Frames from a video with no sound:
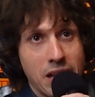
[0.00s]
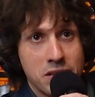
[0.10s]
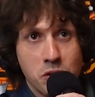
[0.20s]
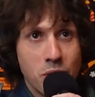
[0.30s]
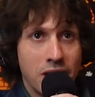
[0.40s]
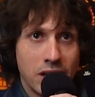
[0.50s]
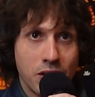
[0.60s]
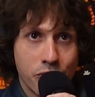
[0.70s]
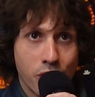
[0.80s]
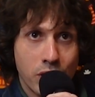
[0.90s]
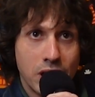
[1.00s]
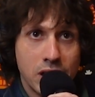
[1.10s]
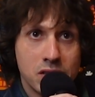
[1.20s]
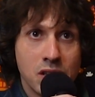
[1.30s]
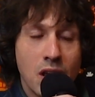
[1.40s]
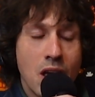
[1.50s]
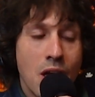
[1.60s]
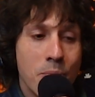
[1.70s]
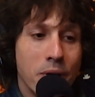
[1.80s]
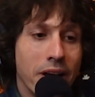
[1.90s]
doing it at Fergie's,
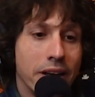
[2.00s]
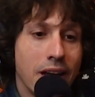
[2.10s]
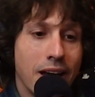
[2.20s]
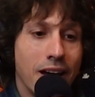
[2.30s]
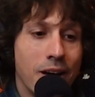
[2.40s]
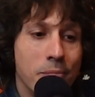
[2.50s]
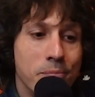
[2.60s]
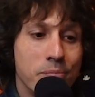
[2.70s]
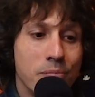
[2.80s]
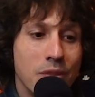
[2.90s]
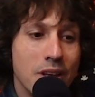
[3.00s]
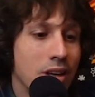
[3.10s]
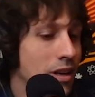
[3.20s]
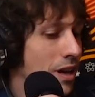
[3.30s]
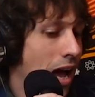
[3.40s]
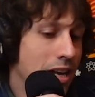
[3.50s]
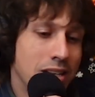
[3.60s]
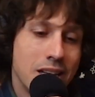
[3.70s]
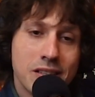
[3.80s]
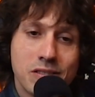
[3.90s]
but the
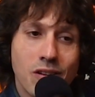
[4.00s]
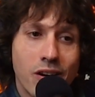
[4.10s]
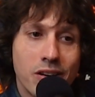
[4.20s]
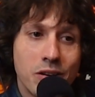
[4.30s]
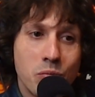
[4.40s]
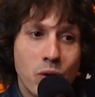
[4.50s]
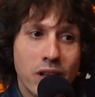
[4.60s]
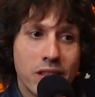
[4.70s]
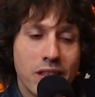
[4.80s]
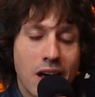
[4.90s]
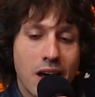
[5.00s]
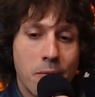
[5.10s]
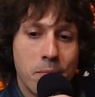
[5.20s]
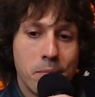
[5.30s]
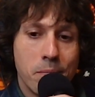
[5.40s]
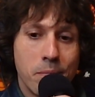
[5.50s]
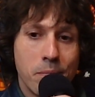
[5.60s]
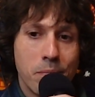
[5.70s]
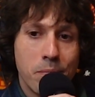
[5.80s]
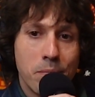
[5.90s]
idea started with
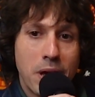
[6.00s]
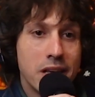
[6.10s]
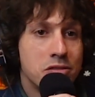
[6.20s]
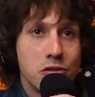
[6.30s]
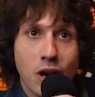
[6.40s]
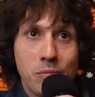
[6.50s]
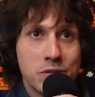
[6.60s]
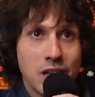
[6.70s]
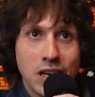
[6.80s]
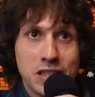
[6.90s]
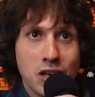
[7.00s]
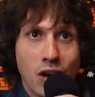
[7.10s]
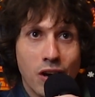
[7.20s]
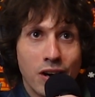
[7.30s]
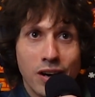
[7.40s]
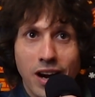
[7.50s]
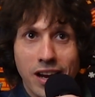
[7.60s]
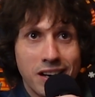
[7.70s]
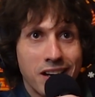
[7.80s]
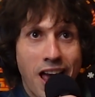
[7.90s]
bass, drums, and guitar,
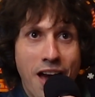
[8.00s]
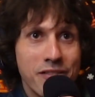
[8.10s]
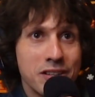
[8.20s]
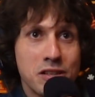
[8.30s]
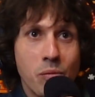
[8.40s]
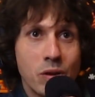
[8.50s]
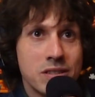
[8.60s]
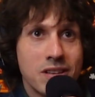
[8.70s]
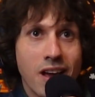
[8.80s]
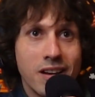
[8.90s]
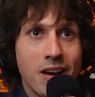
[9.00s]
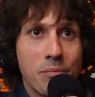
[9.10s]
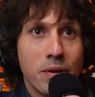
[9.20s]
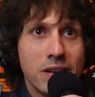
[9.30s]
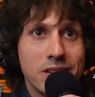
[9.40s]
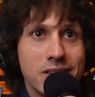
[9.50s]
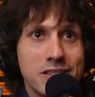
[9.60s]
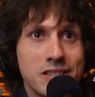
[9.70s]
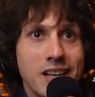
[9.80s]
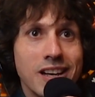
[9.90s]
and having someone sign up and
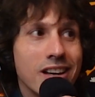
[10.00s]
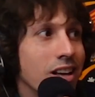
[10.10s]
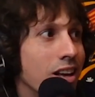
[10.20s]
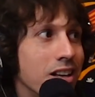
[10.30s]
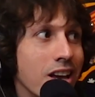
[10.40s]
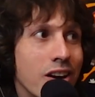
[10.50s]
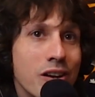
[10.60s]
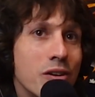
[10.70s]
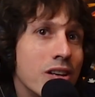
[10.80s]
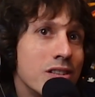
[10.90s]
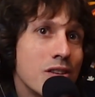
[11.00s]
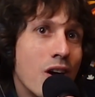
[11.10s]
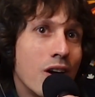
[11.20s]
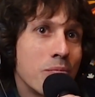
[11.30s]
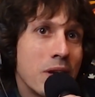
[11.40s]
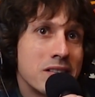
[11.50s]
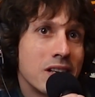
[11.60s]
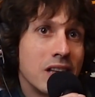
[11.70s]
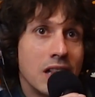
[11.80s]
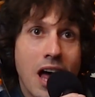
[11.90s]
sing a karaoke song,
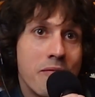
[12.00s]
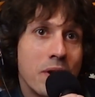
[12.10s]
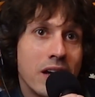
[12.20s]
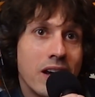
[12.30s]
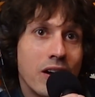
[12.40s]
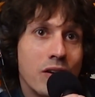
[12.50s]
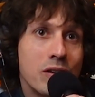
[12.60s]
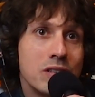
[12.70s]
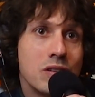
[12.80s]
basically live band karaoke.